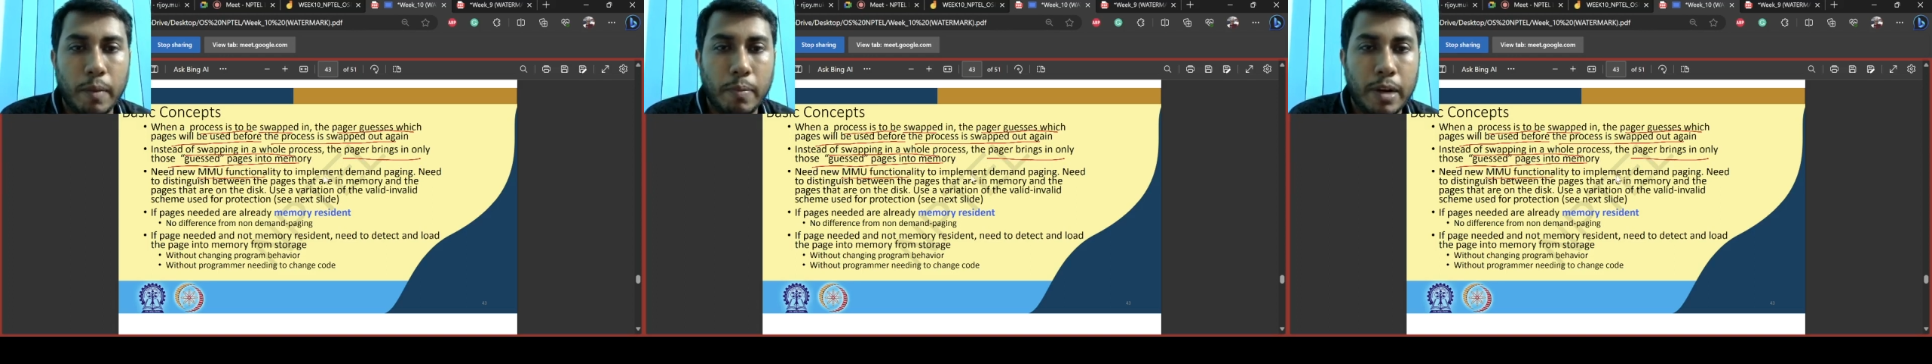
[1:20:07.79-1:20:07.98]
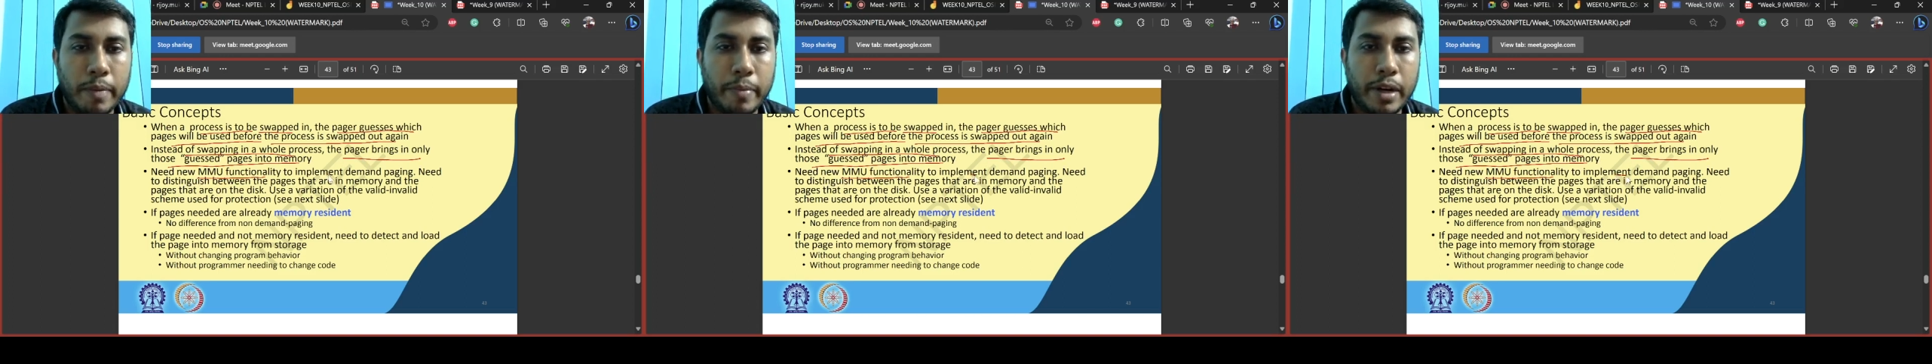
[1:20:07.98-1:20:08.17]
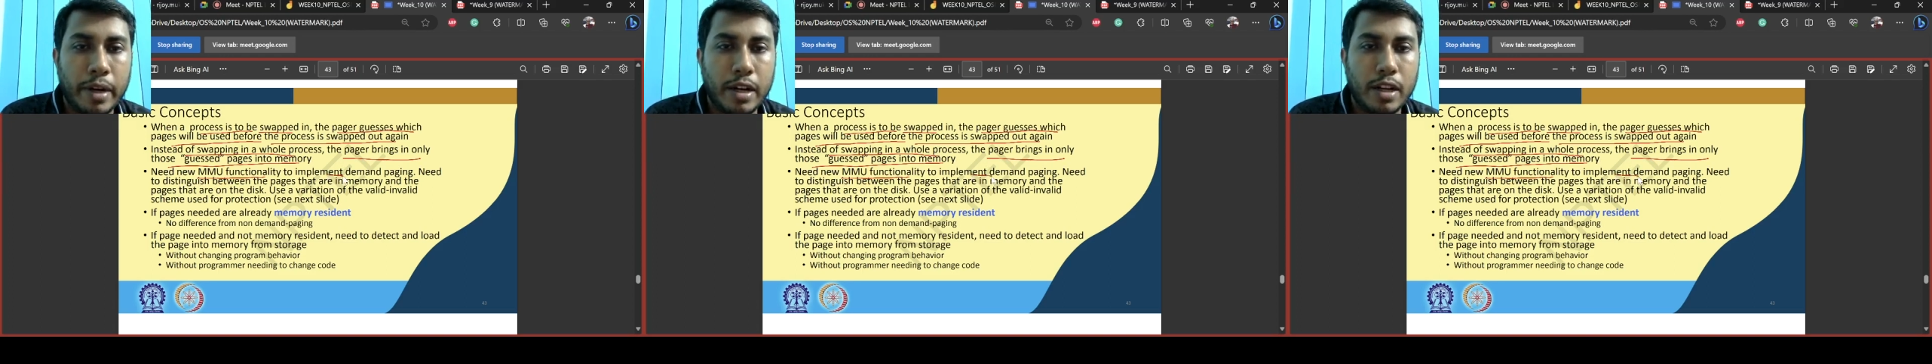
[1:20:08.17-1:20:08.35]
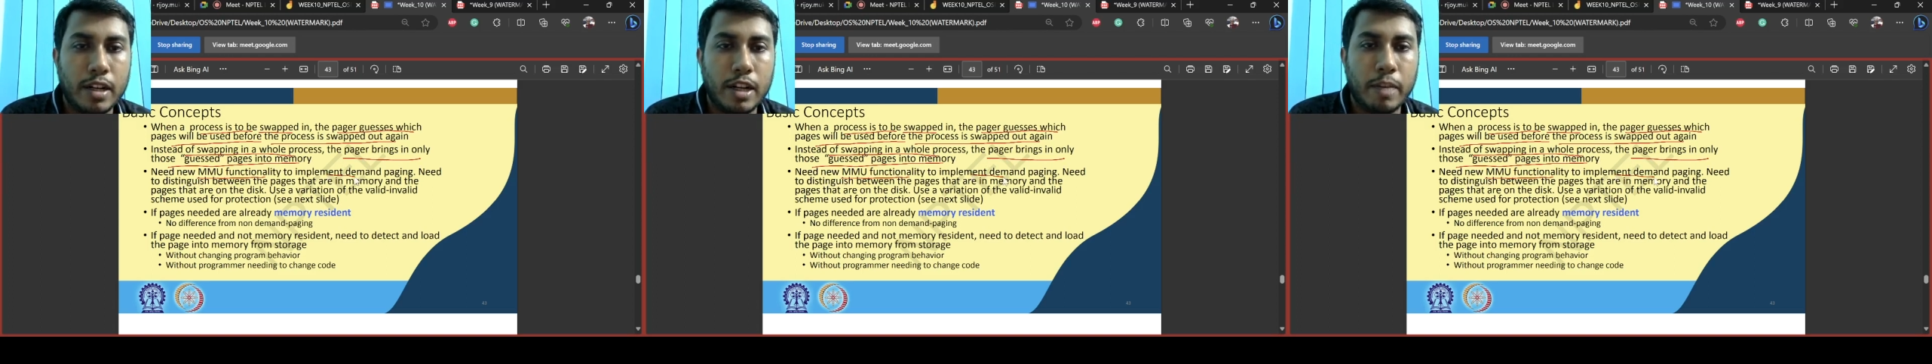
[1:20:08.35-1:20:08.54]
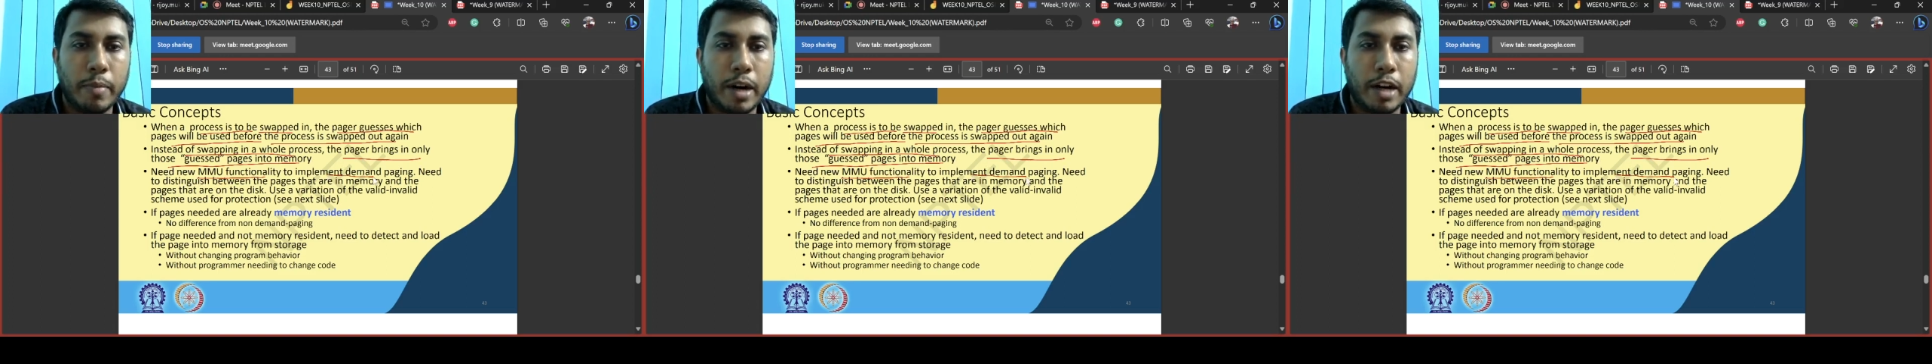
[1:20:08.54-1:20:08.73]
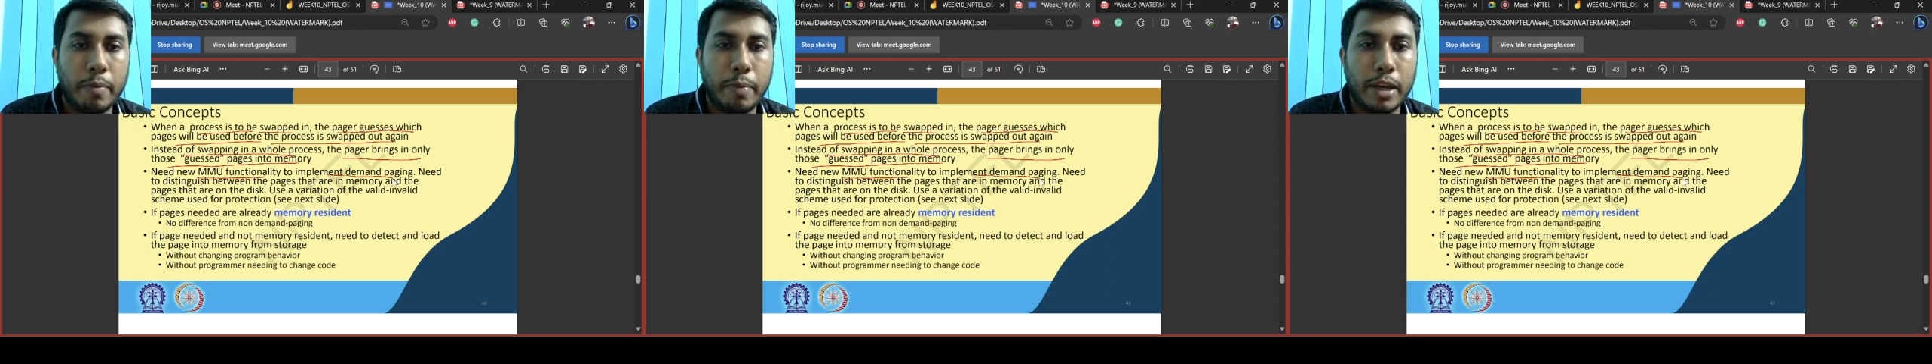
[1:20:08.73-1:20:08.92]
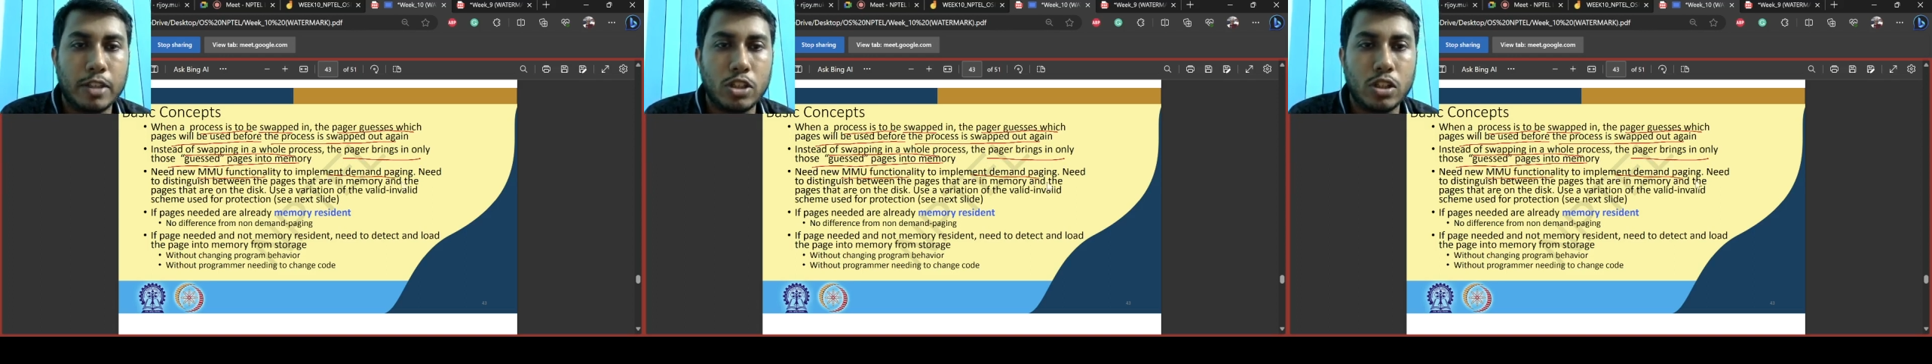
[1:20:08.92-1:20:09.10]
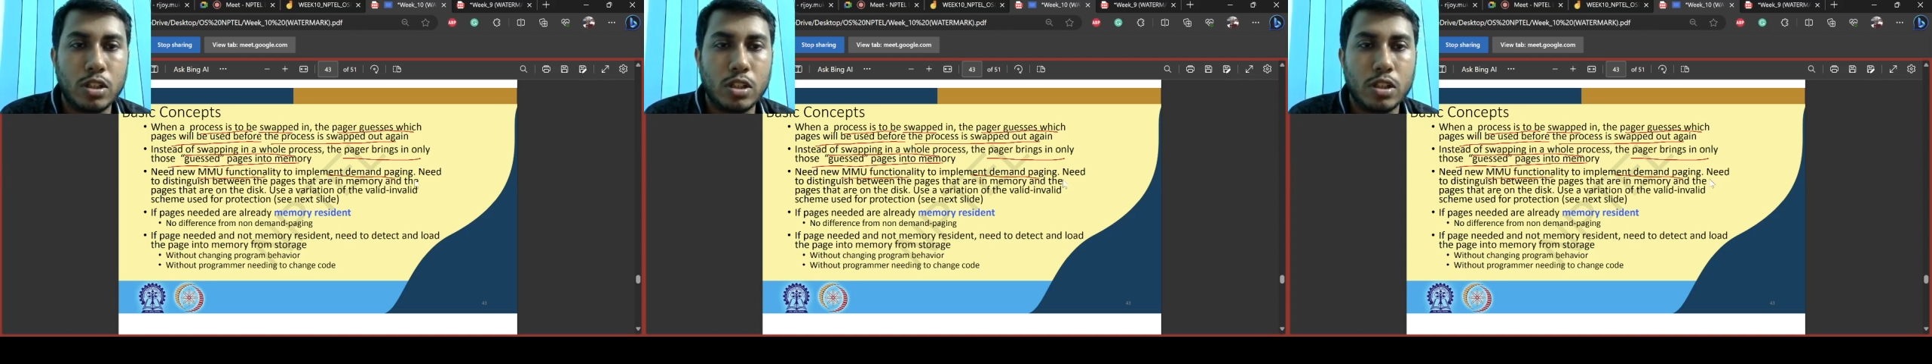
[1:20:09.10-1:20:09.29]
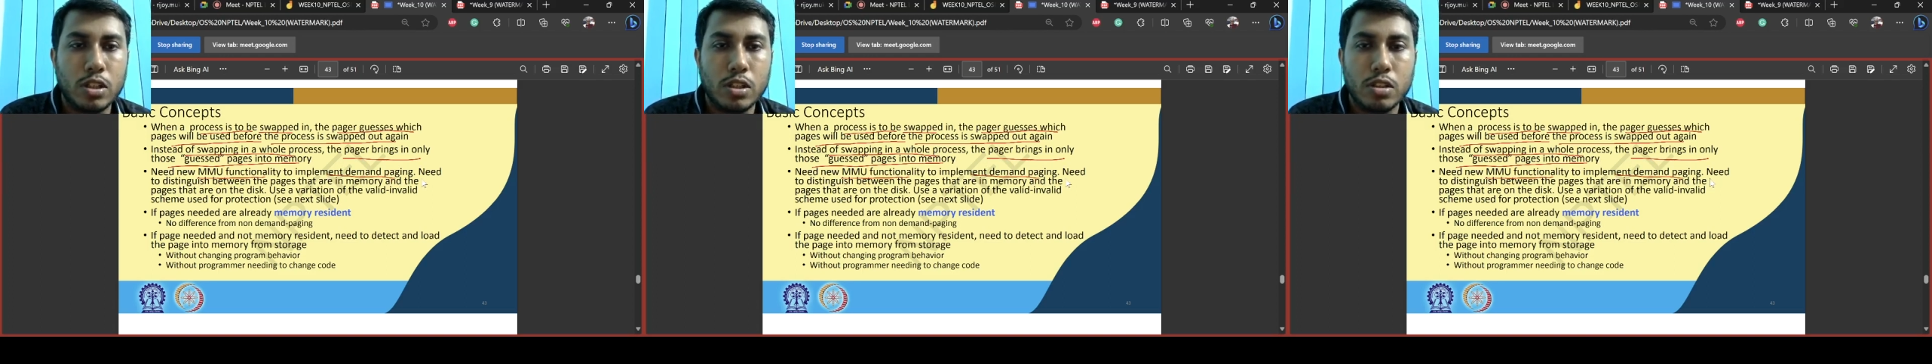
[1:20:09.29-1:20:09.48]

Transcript: implement demand paging.